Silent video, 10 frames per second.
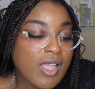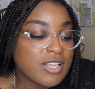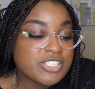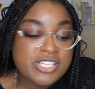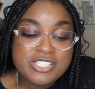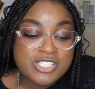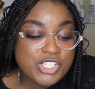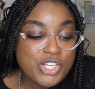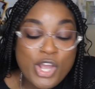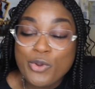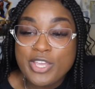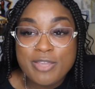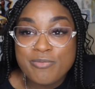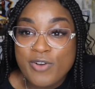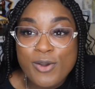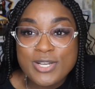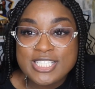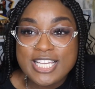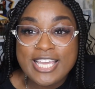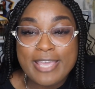Just keep
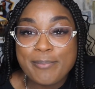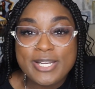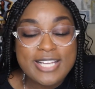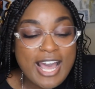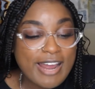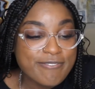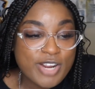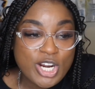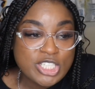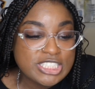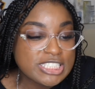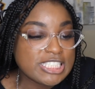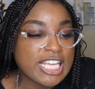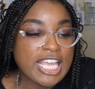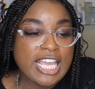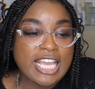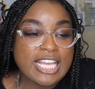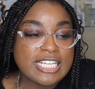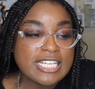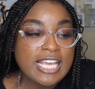focusing, keep putting God first,
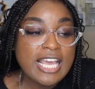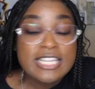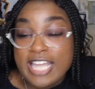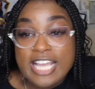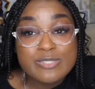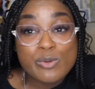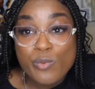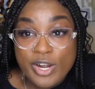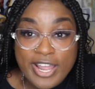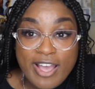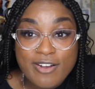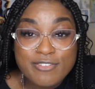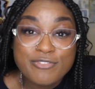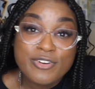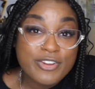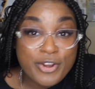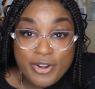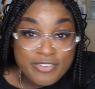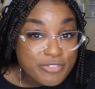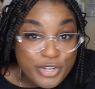and things will work out for
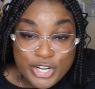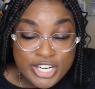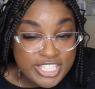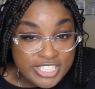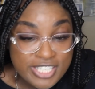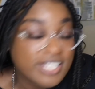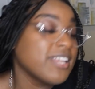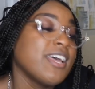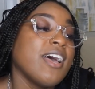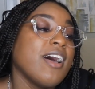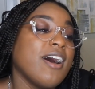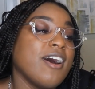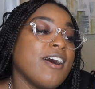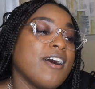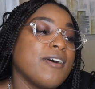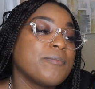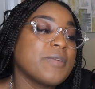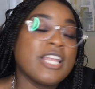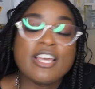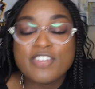your good.
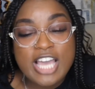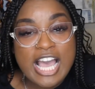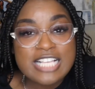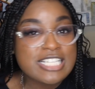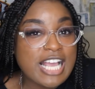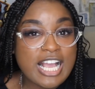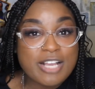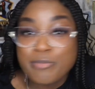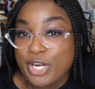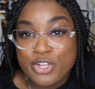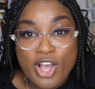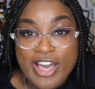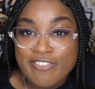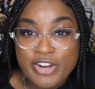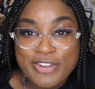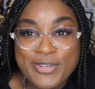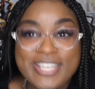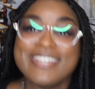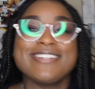I love you guys, and I pray you all have a great week.